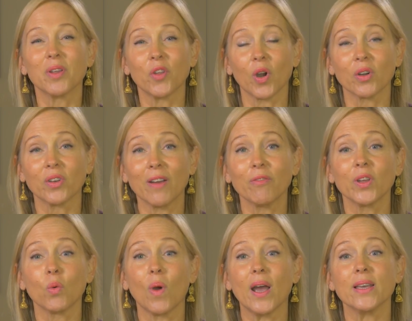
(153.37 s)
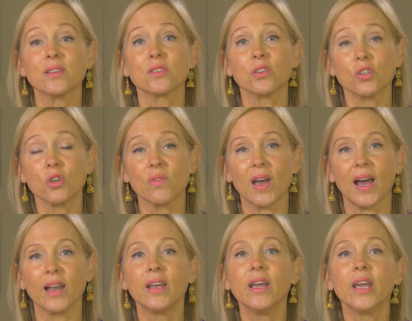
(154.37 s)
But there are definitely ways to do
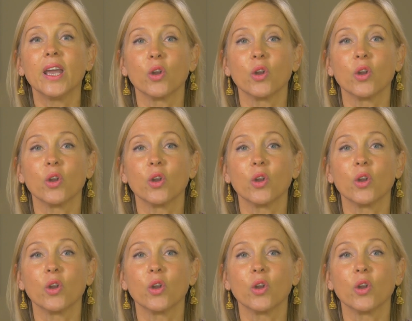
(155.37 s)
that